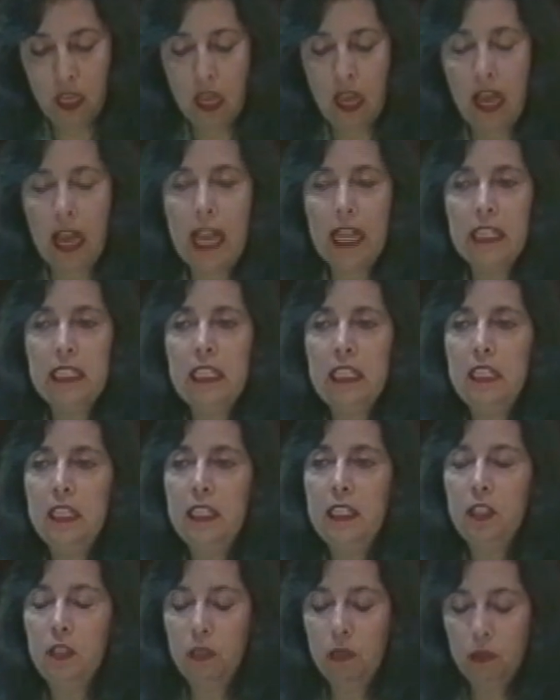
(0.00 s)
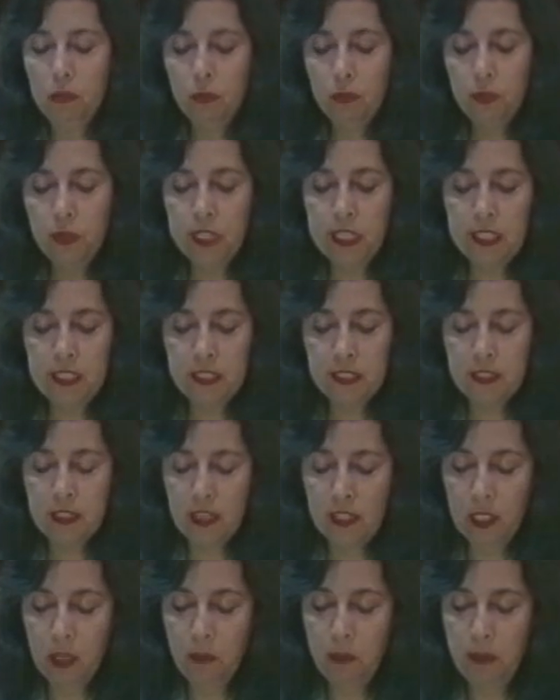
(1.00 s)
I needed to
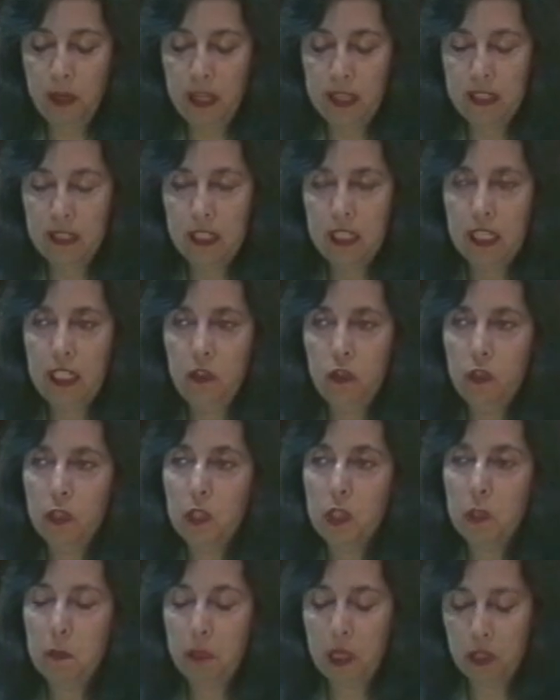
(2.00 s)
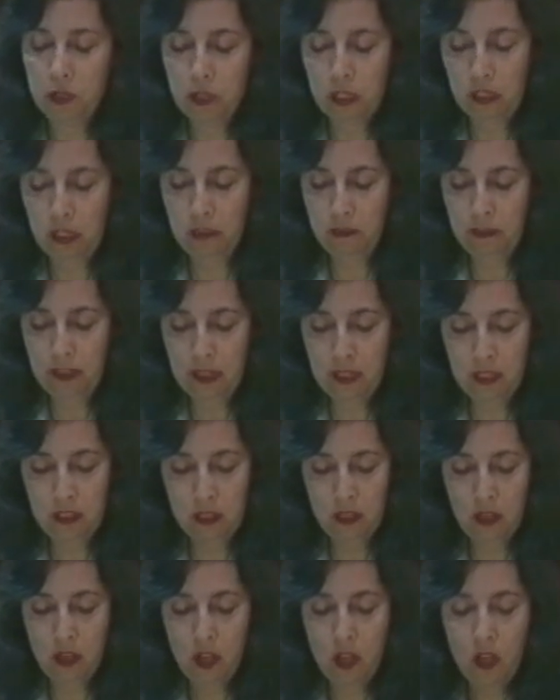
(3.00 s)
re-celebrate each special event
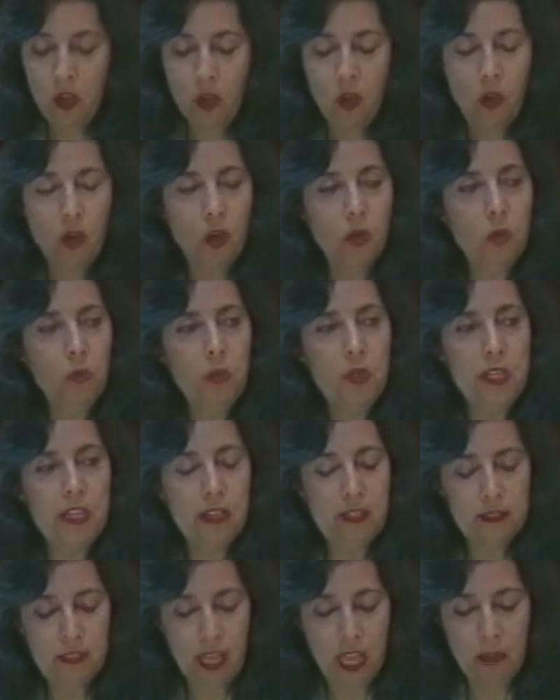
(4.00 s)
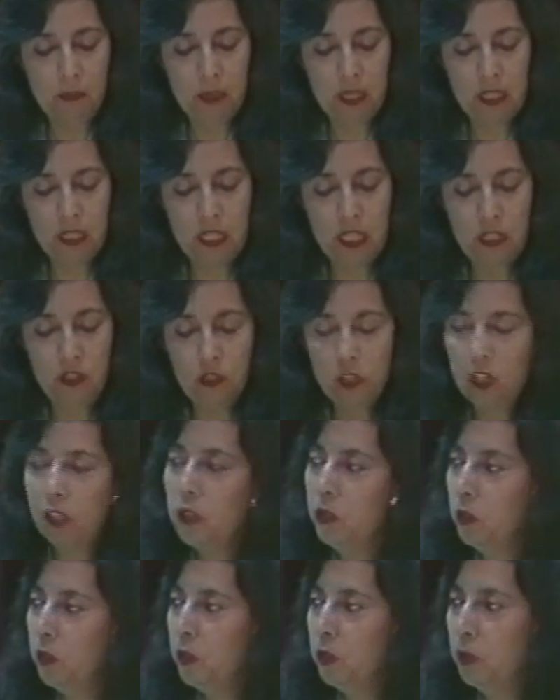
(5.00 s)
or re-examine each
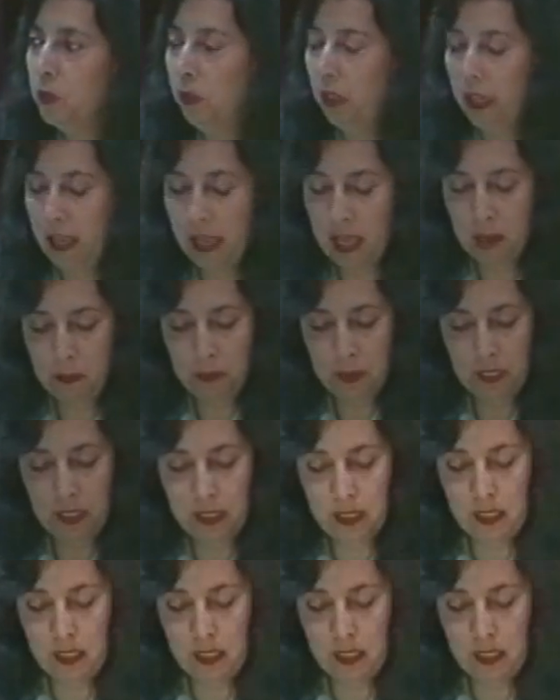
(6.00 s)
unusual happening.